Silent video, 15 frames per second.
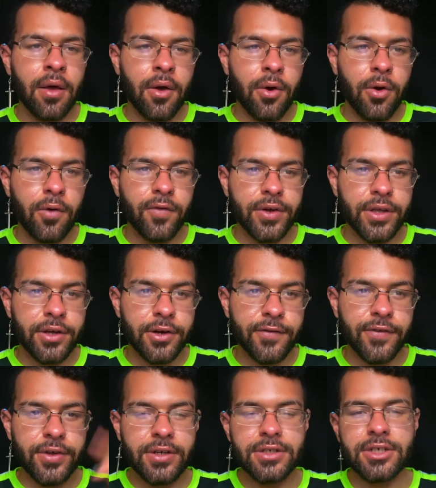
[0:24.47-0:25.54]
over here
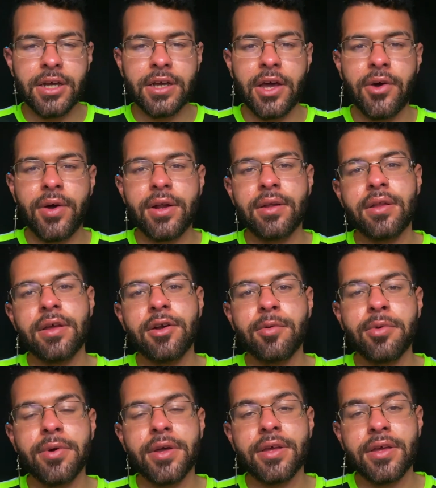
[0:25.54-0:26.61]
for you to check out at a later
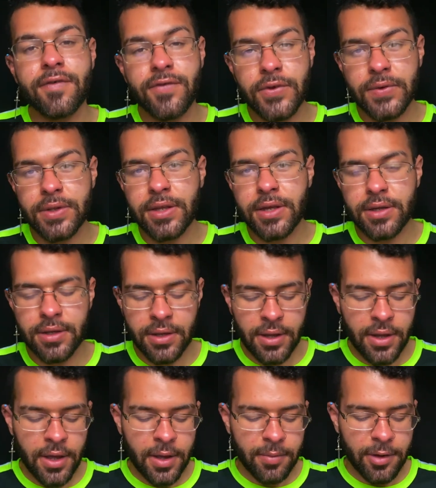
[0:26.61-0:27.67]
point if you would like,
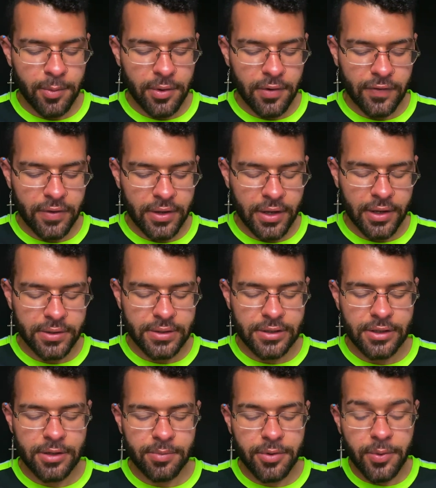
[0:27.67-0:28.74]
my beautiful
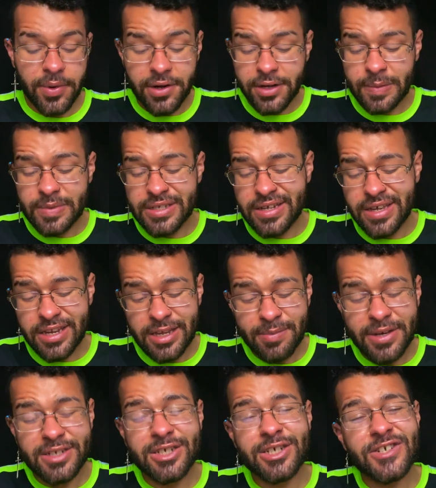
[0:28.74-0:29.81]
Cancer. But when it comes to any of
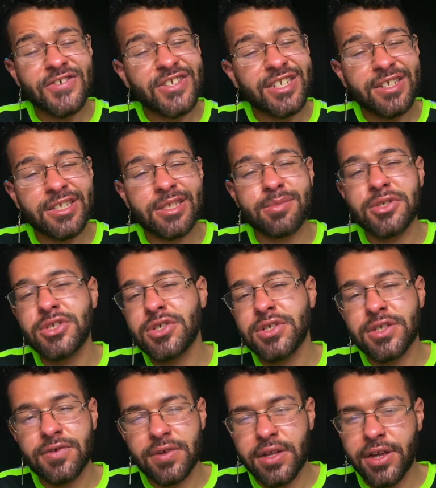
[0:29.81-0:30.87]
my tarot readings, be sure
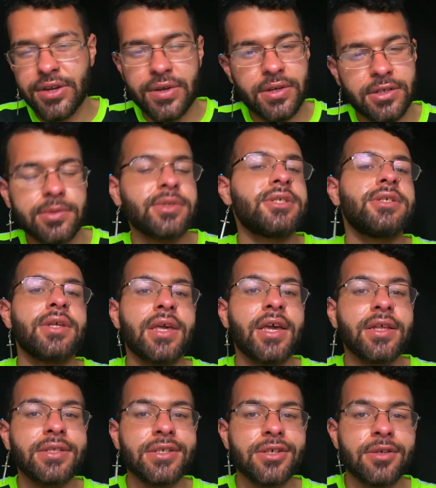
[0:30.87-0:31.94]
to rely on your intuition,
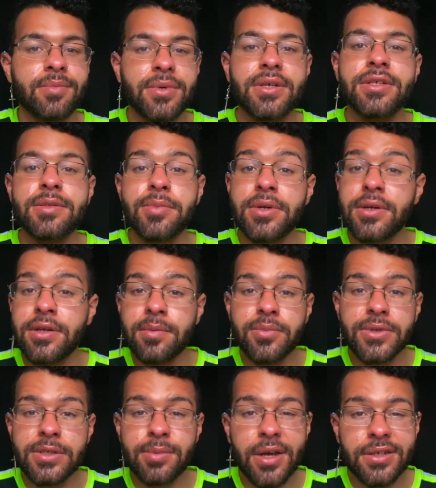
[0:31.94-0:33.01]
Cancer, because put it in
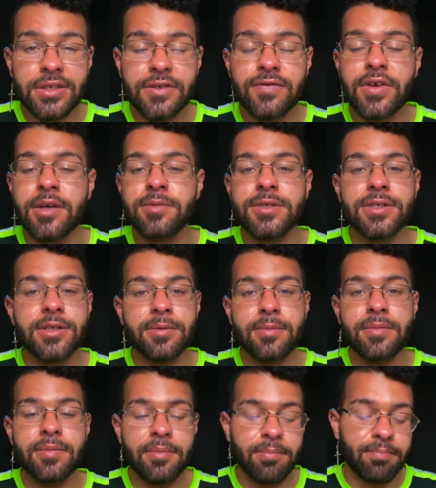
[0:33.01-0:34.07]
perspective, I'm just a
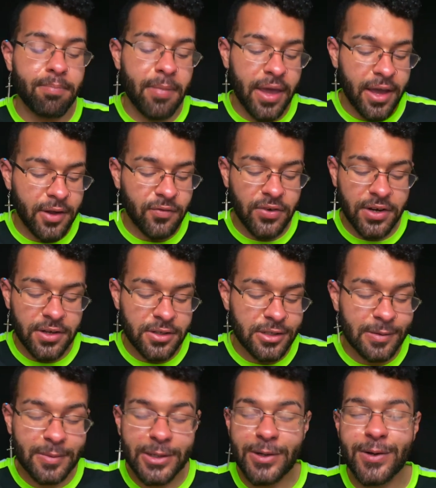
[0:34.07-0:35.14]
man reading
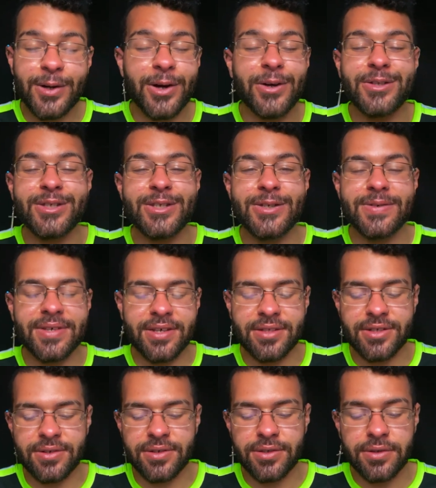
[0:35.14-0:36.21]
some tarot cards to you,
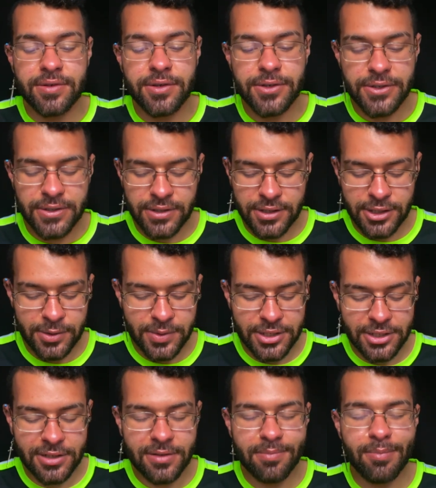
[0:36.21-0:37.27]
Cancer. You know your
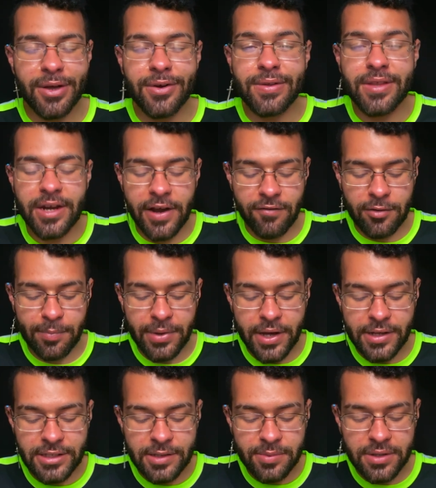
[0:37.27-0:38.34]
situation better than I ever
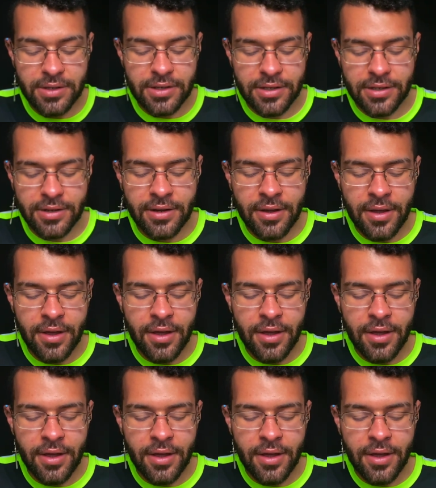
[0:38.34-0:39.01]
possibly could.